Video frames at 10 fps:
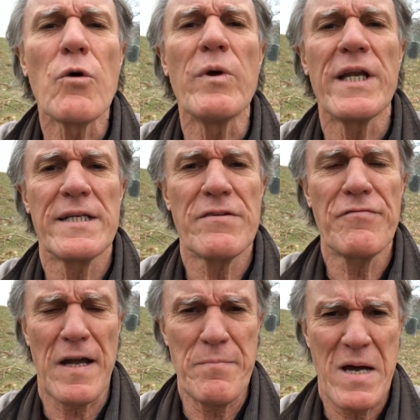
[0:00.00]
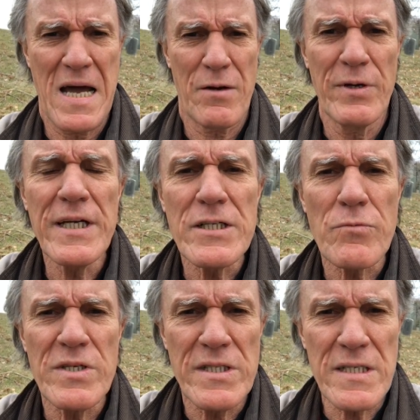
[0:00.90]
We need to fight back. We need to
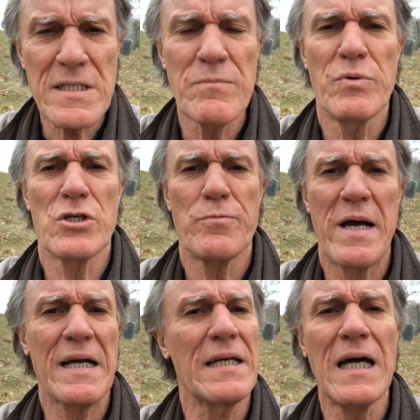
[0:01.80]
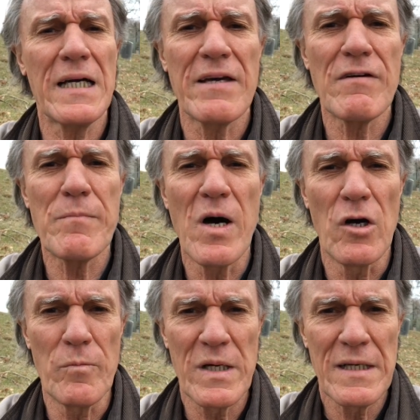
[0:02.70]
resist and push back and not give up
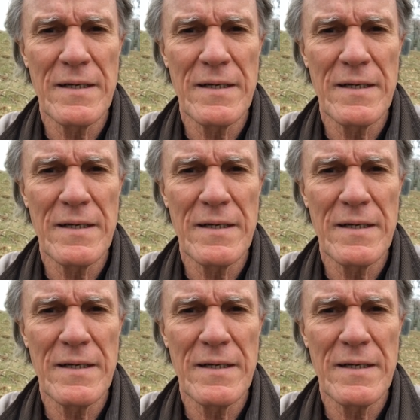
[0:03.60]
hope.